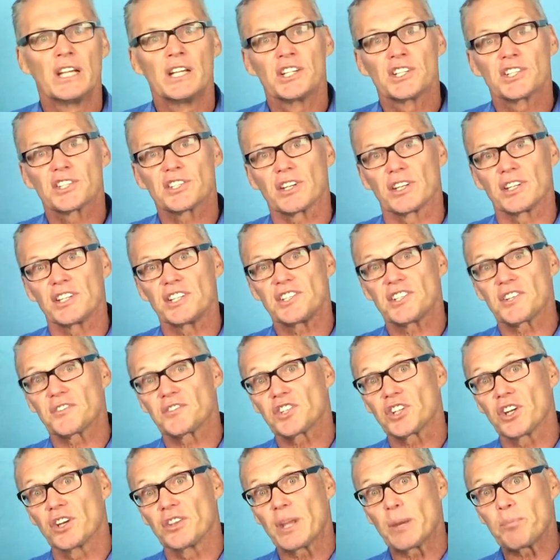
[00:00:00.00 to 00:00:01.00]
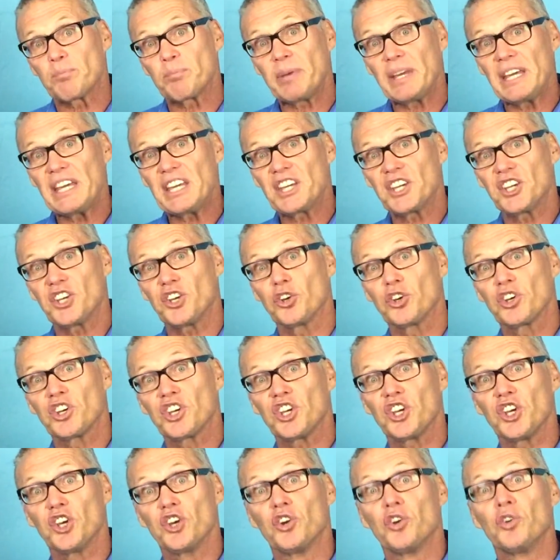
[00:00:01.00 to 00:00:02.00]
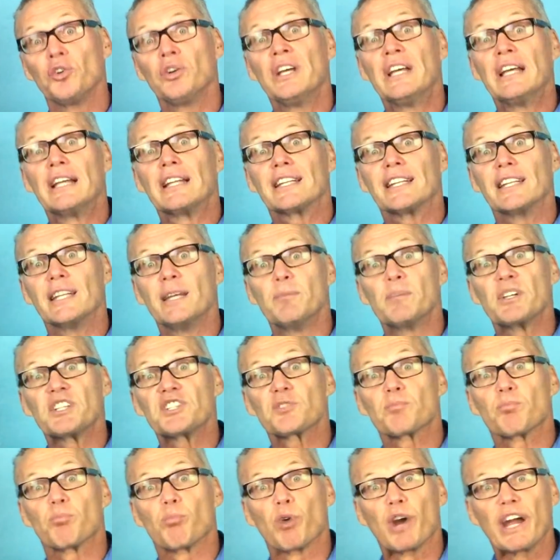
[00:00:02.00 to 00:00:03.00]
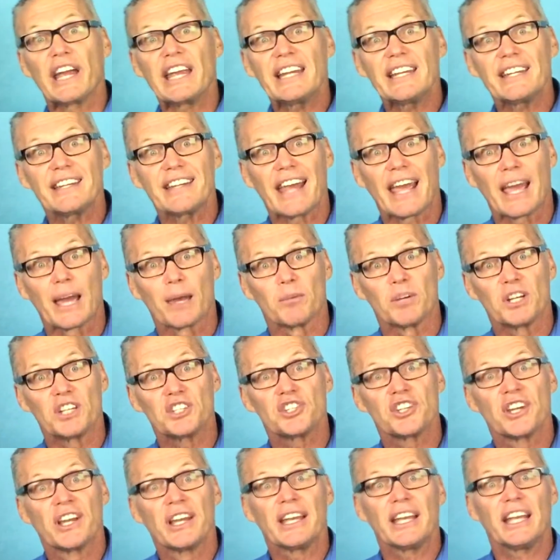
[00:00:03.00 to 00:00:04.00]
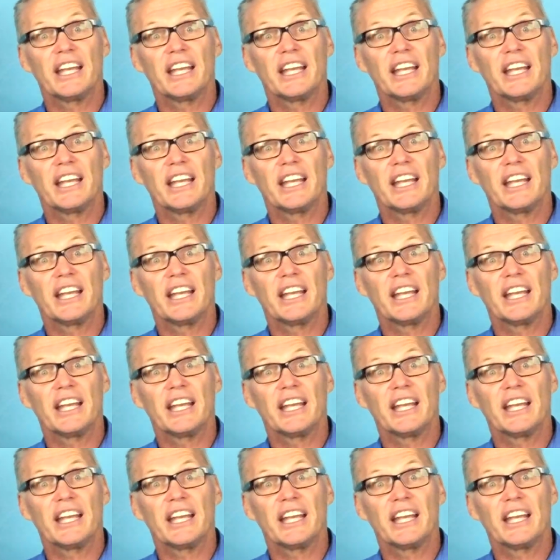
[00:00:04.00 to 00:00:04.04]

Studies have shown that PQQ limits brain damage